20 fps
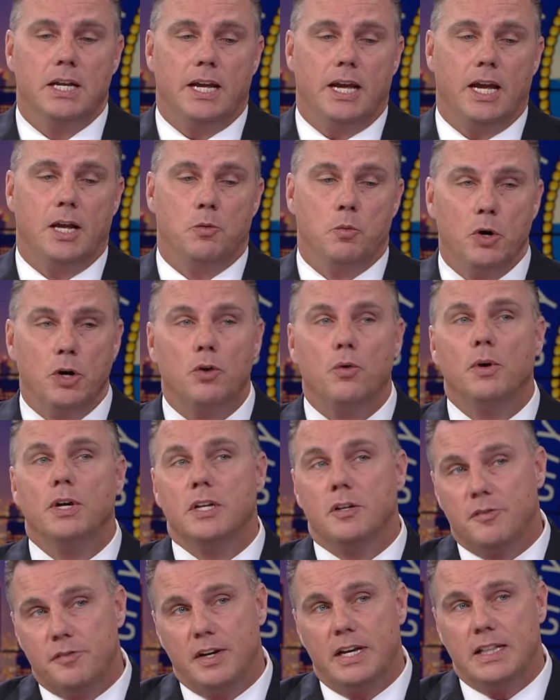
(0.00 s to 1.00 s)
and we're going to
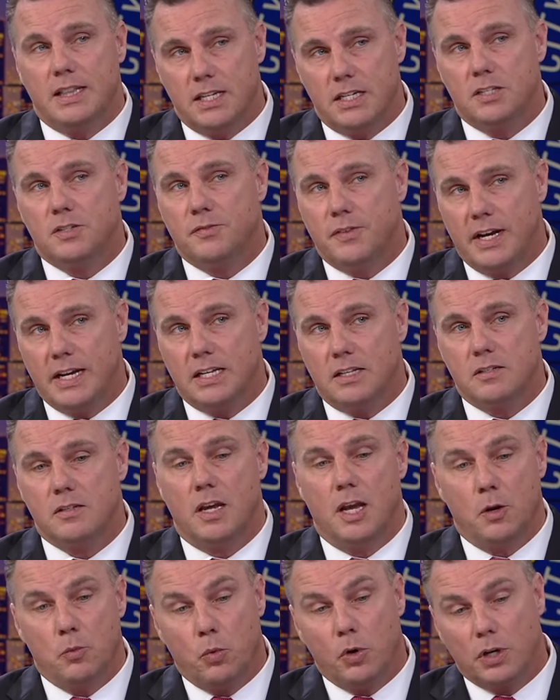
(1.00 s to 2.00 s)
fight these fights,
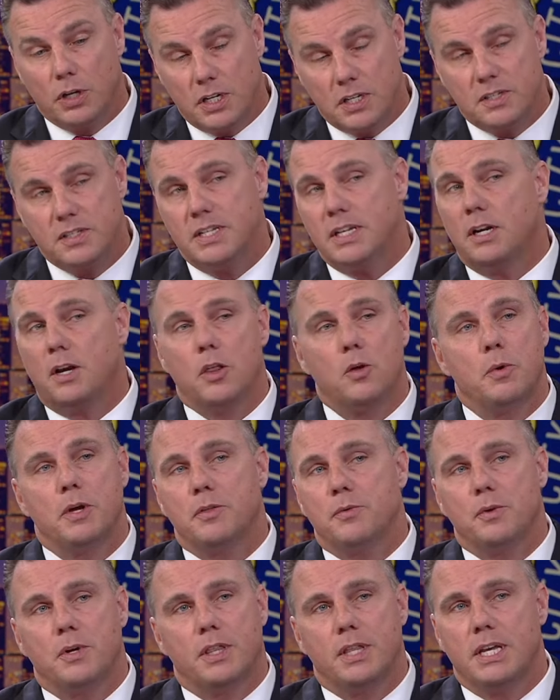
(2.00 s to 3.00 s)
and we're going to see it all the way
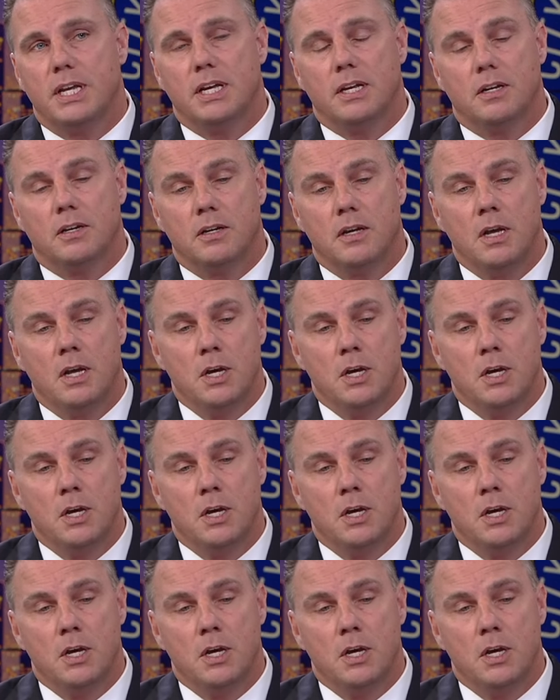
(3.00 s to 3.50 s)
through to the end.